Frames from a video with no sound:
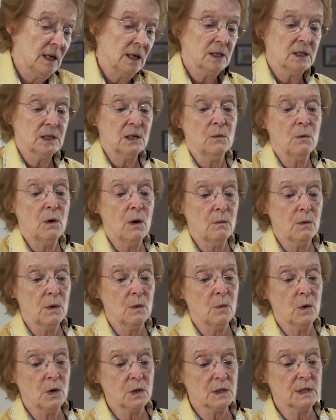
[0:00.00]
So what we
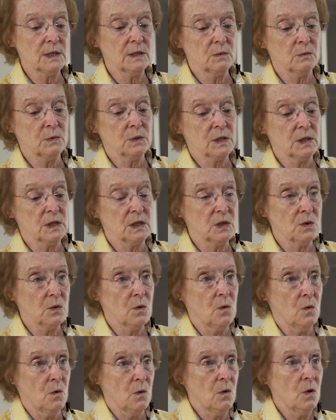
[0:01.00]
wanted was a
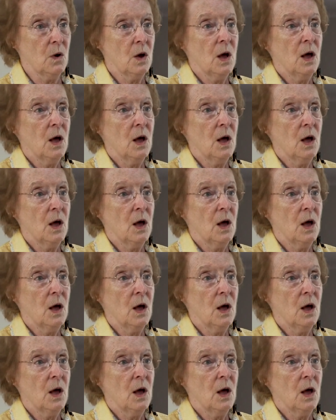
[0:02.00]
door